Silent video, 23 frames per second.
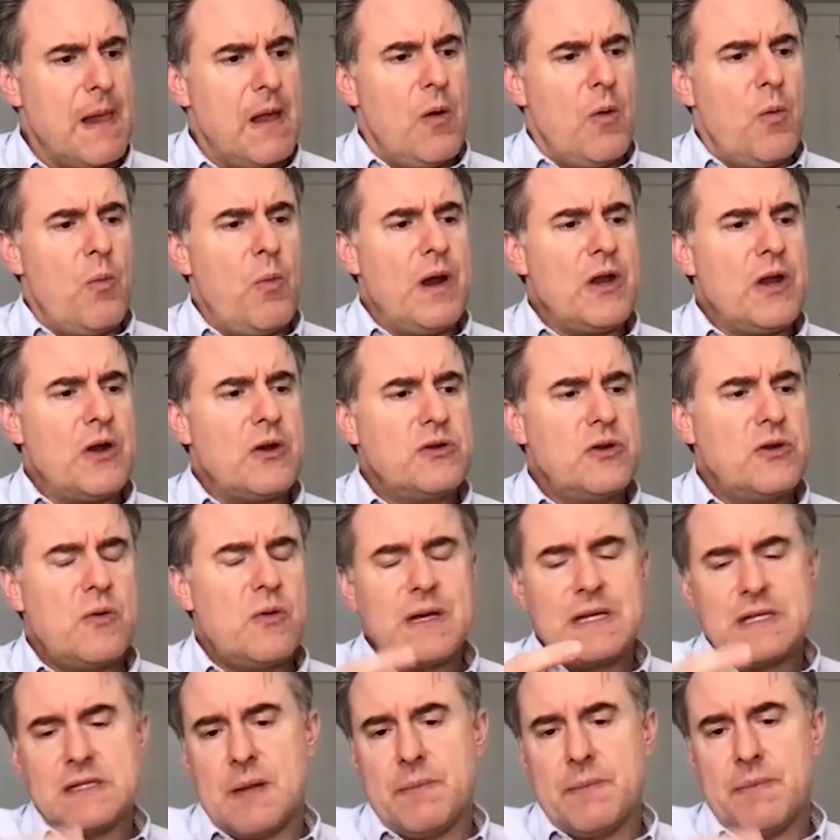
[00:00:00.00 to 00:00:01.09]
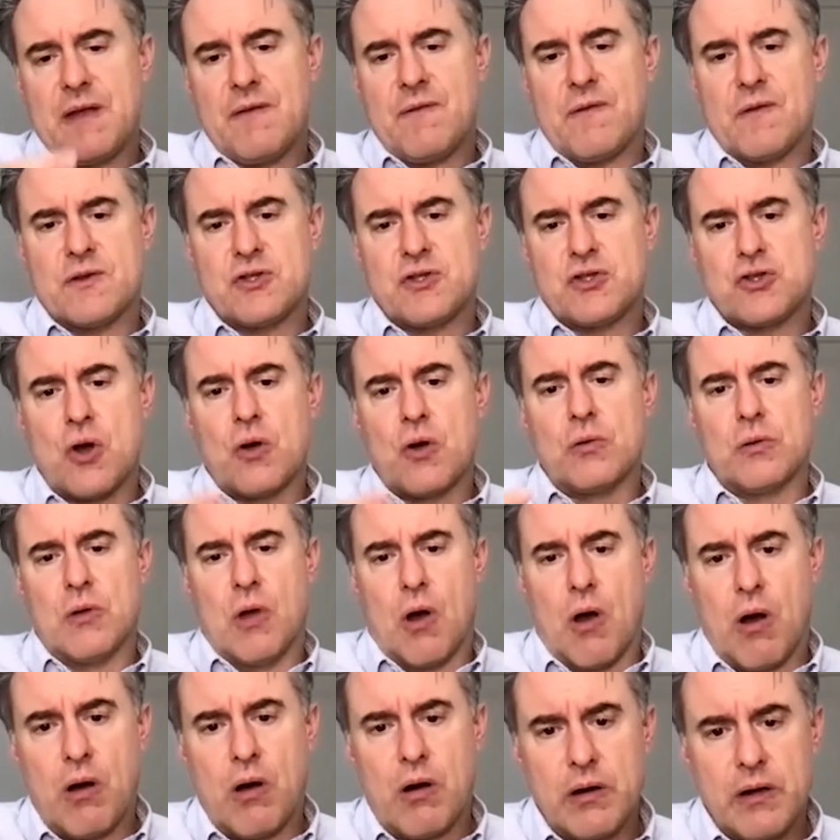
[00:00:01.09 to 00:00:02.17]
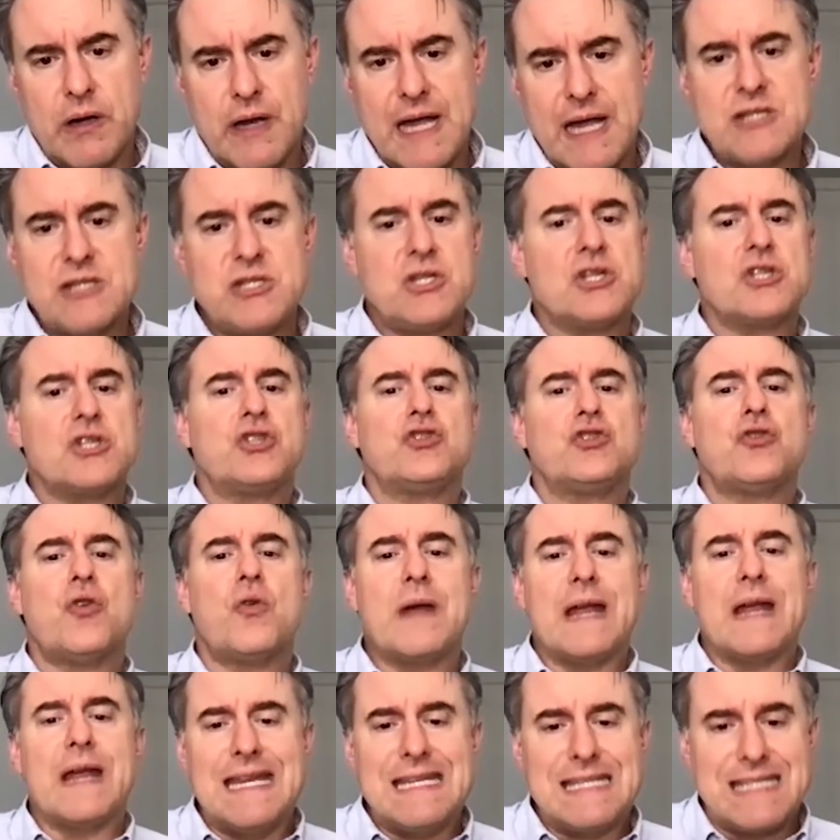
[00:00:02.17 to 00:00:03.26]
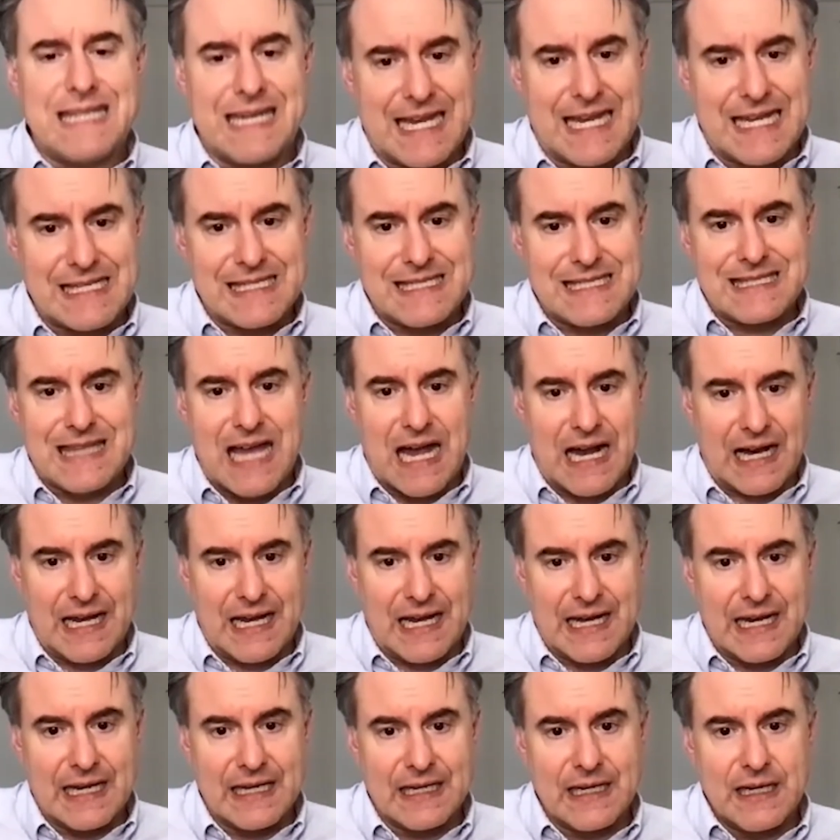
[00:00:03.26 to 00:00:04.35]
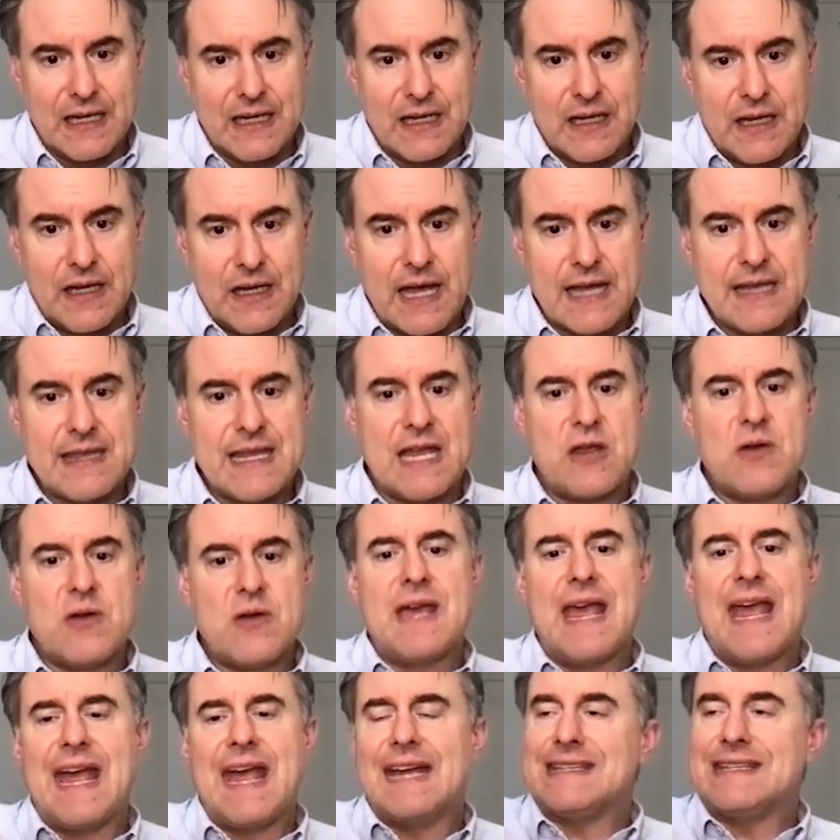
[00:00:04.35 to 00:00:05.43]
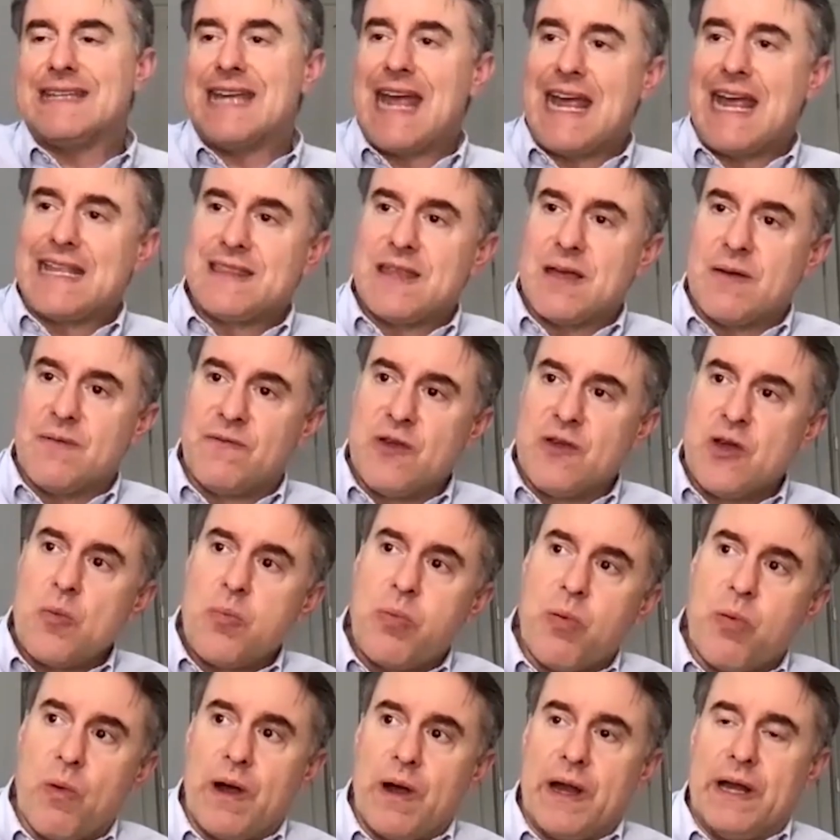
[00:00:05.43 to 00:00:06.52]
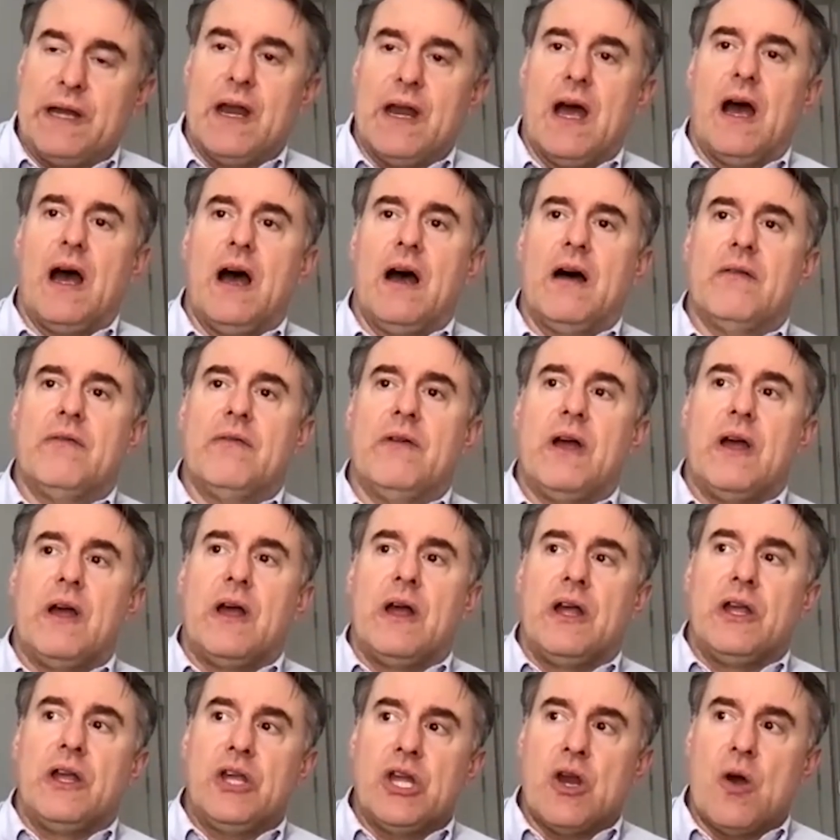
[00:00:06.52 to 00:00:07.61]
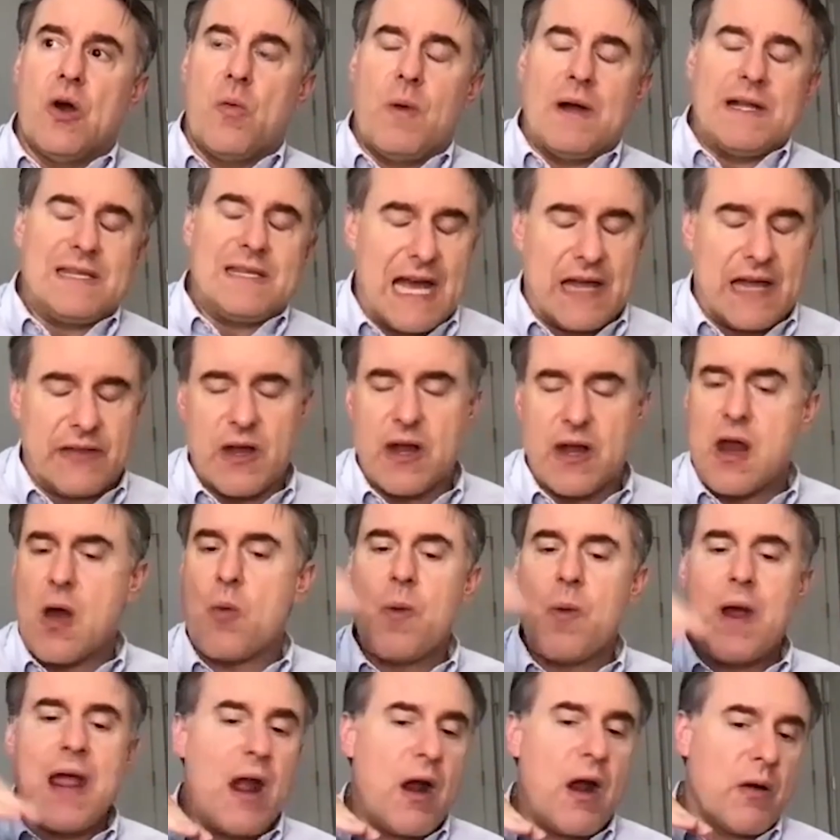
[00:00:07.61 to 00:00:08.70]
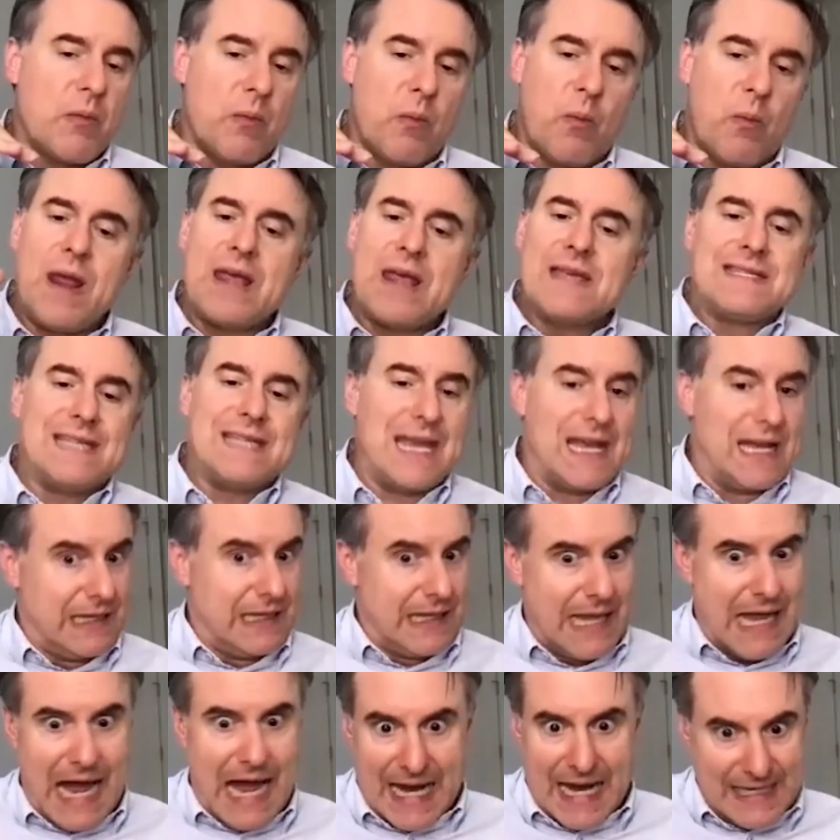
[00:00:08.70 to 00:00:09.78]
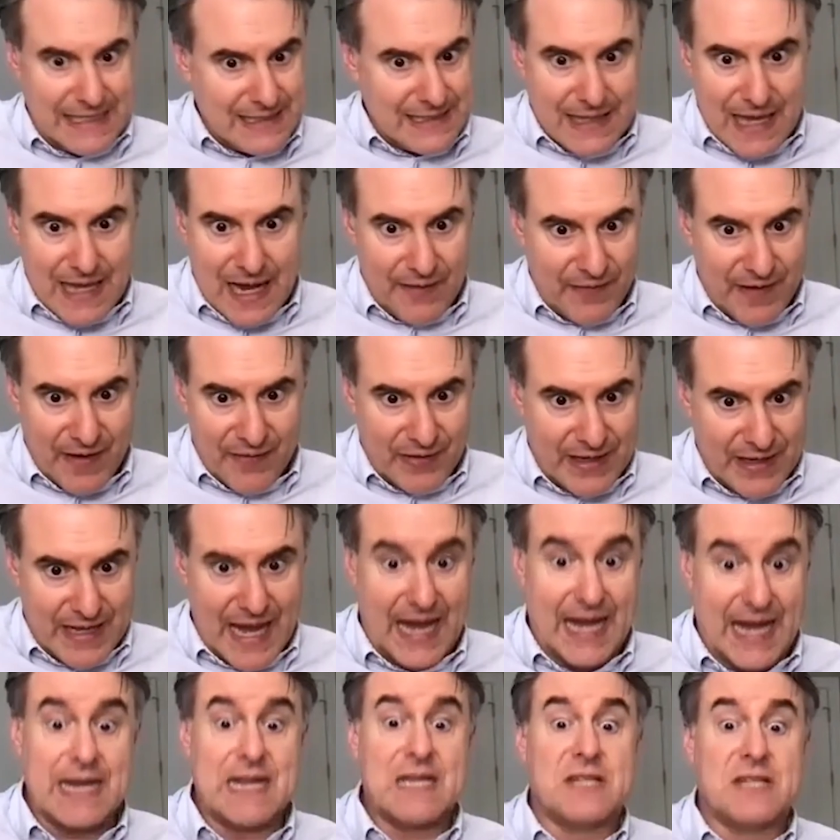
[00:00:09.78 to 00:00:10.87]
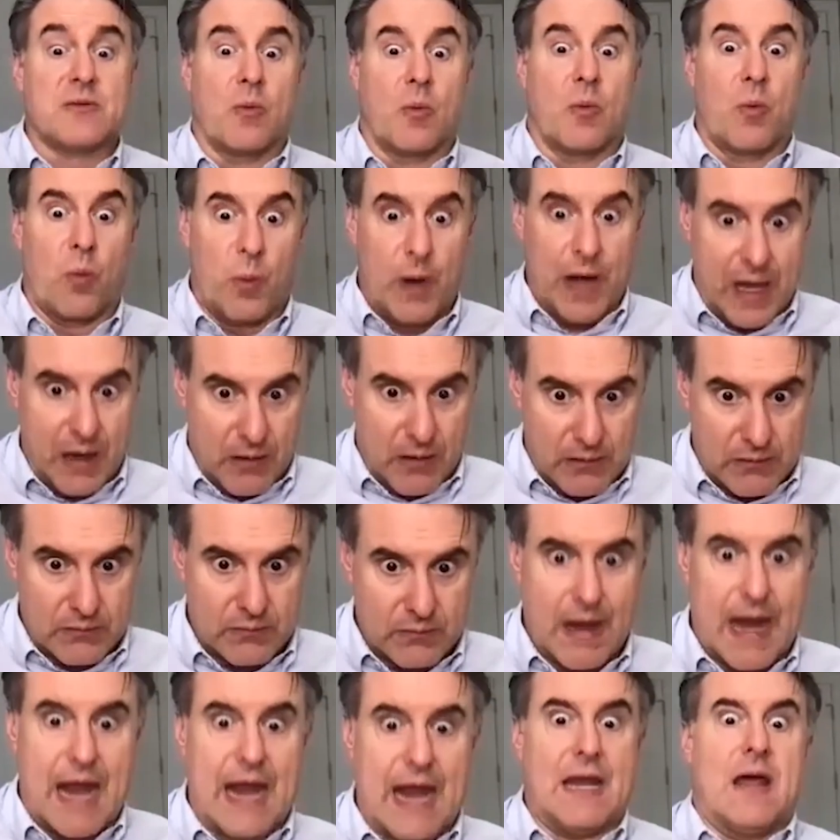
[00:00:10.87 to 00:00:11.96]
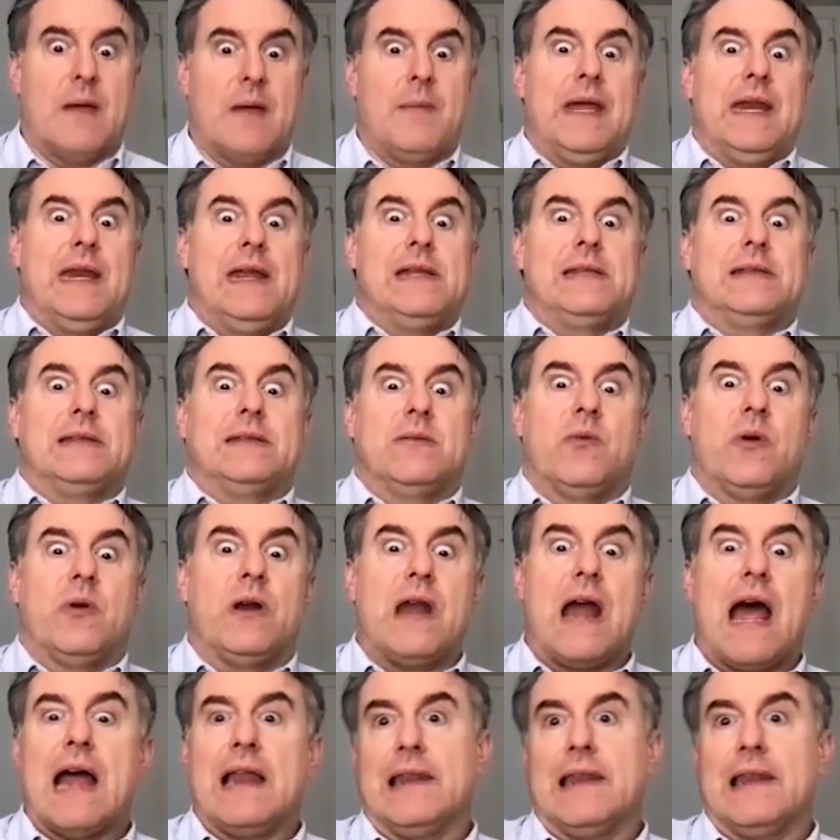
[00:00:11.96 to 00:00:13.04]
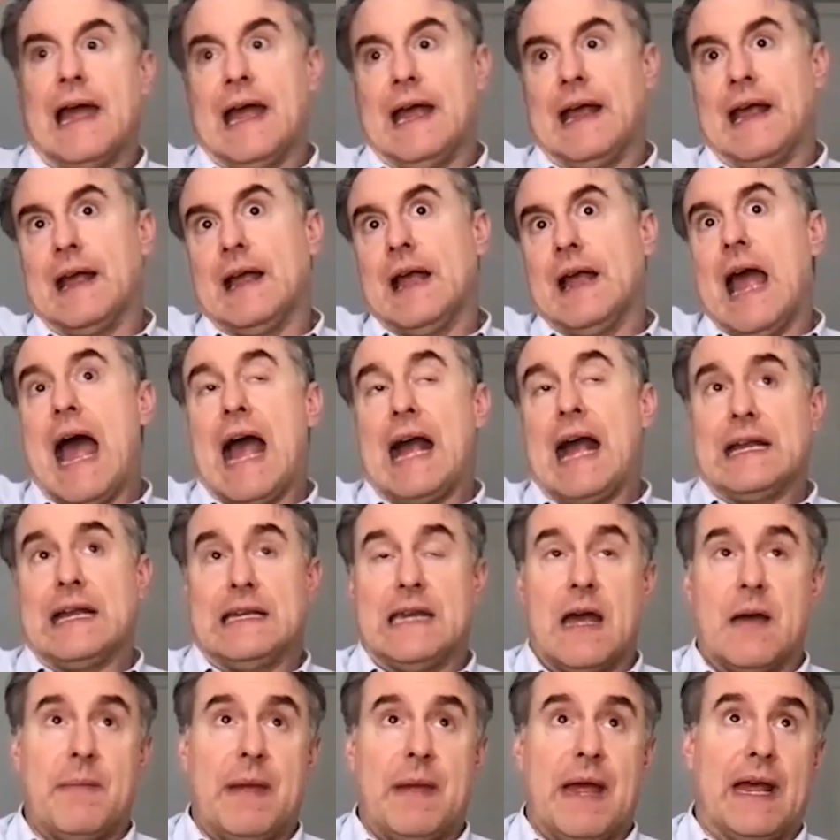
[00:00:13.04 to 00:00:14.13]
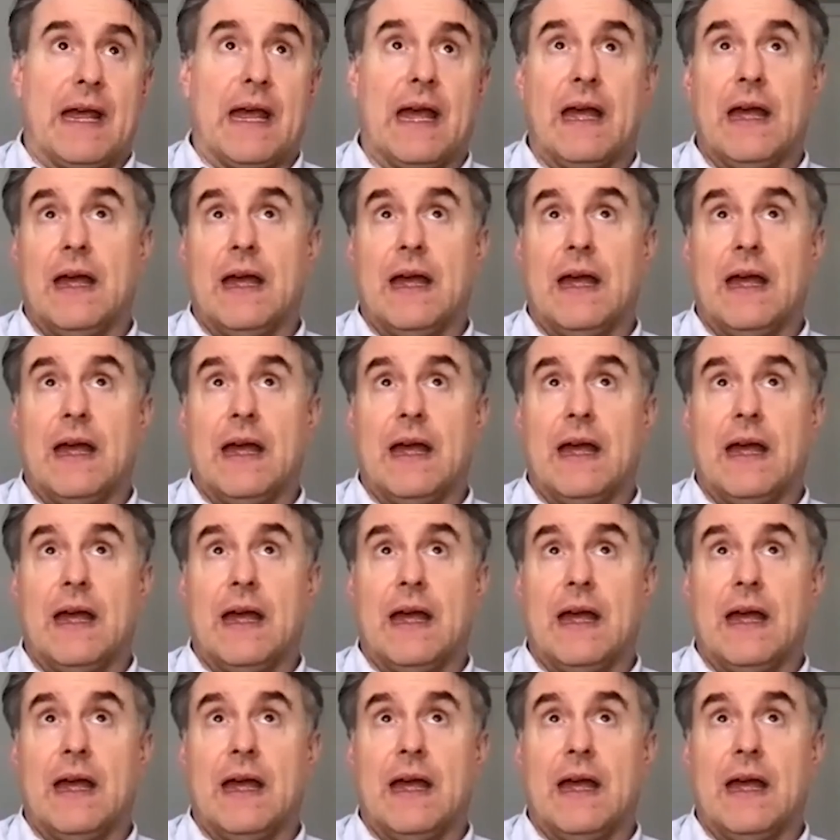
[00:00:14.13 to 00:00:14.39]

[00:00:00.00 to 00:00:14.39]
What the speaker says: when you're doing something for so long, it's just so easy to get stuck in it, and that you can't take the viewpoint of, what's out there. Now we see a lot of stuff every day, and it's real, right? I mean, we're not like academic,